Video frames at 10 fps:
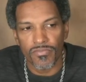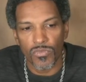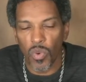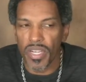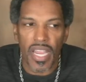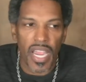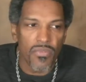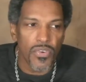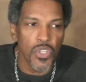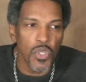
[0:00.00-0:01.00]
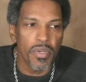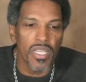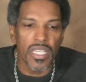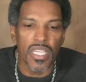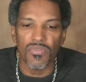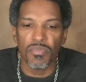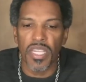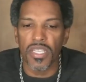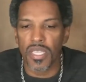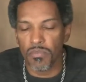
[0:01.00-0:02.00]
Whatever you believe me
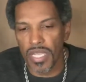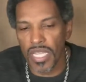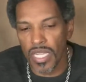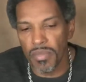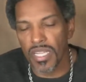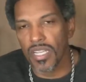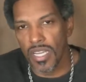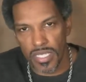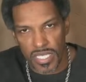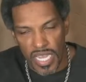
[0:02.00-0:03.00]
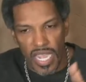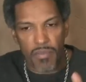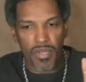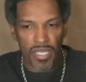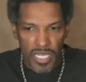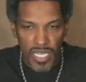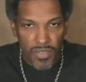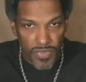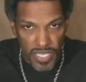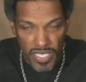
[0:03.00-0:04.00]
to be, because I believe
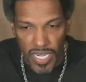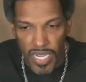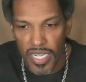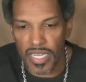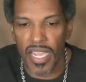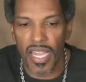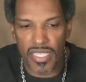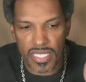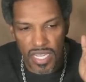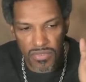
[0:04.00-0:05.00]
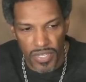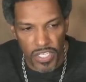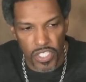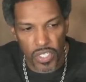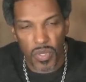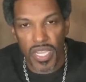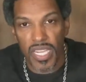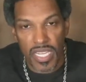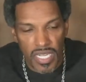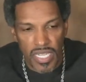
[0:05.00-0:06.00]
in God and salvation the way
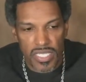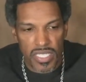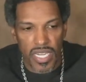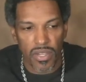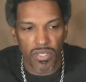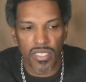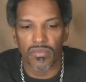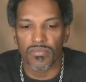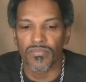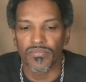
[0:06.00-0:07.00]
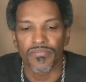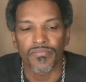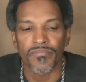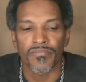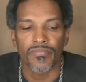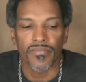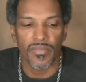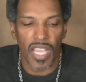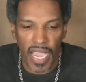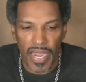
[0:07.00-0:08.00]
he lays it out,
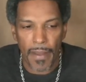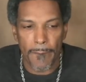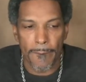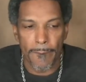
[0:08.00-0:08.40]
I am.